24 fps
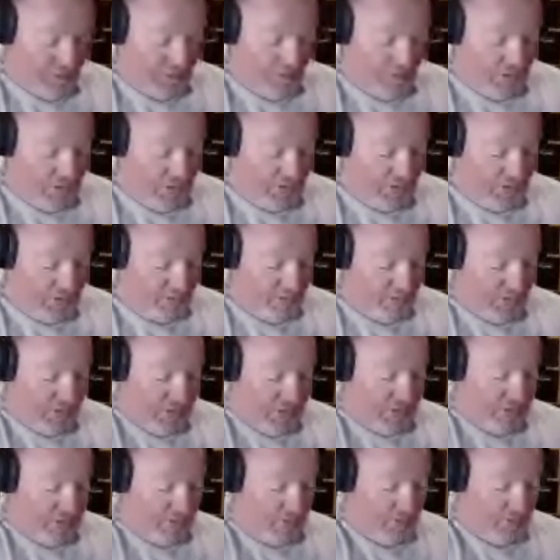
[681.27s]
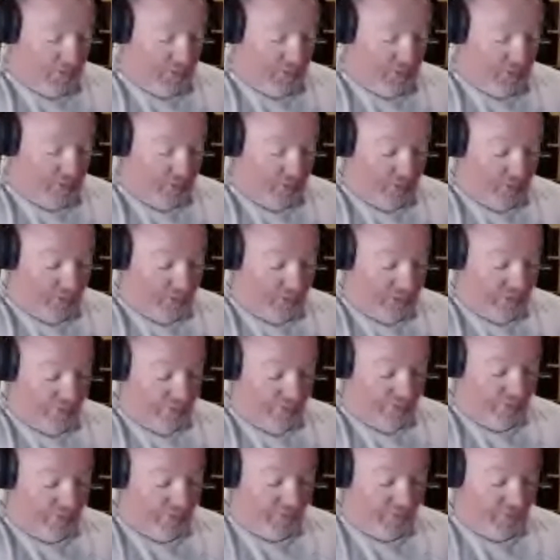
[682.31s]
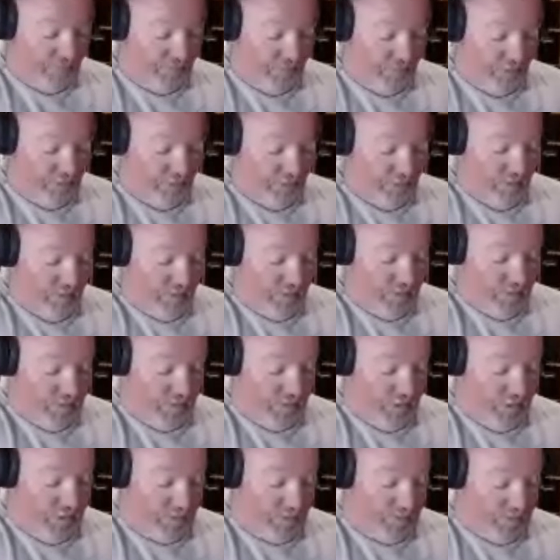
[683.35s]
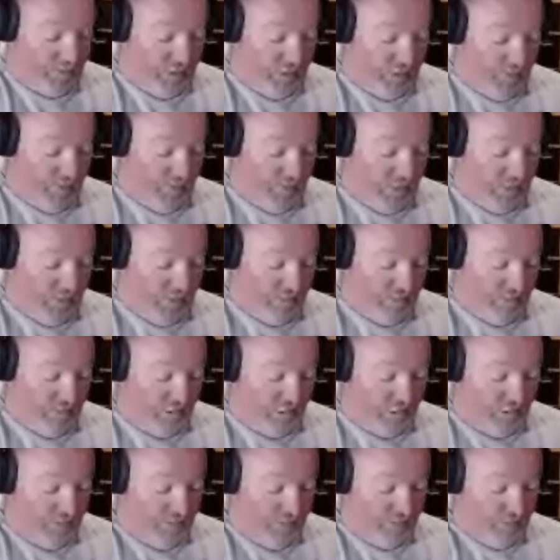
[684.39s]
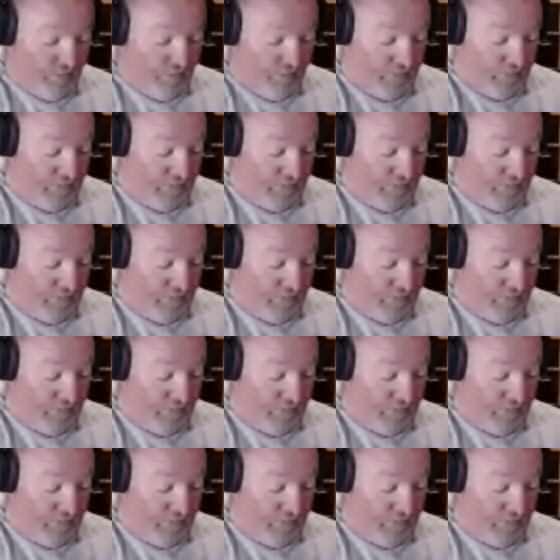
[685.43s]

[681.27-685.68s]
a Monday morning tournament up there every Monday morning.